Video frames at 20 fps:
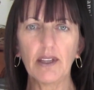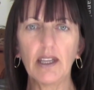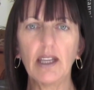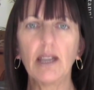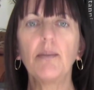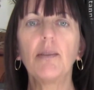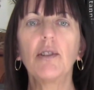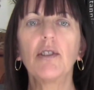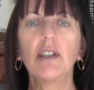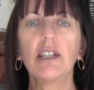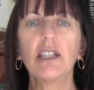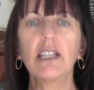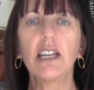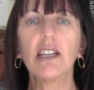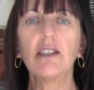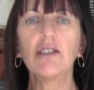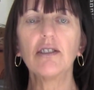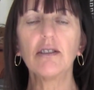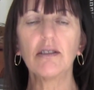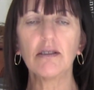Keep your
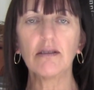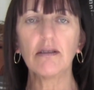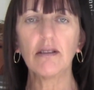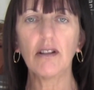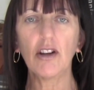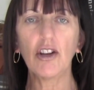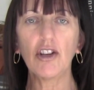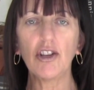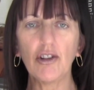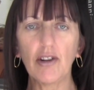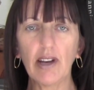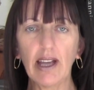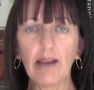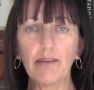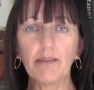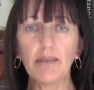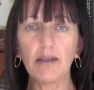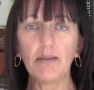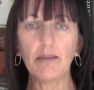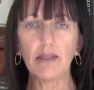attention on your
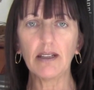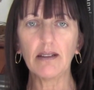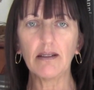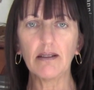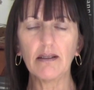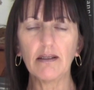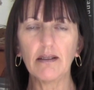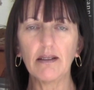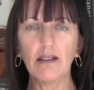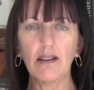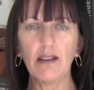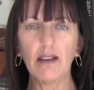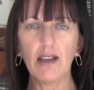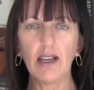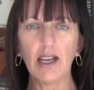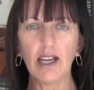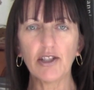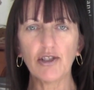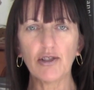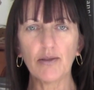abdomen
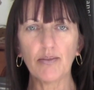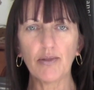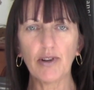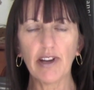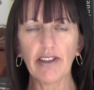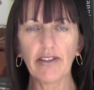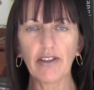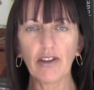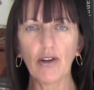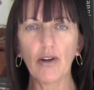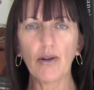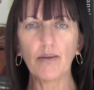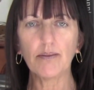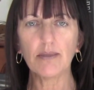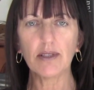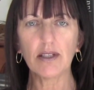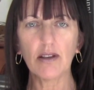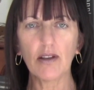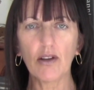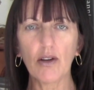as your breath
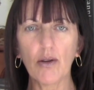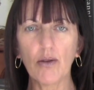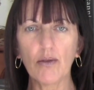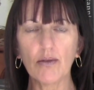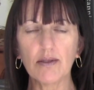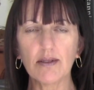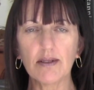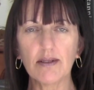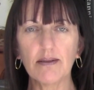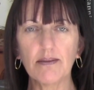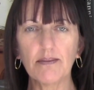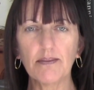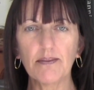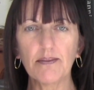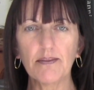comes and goes.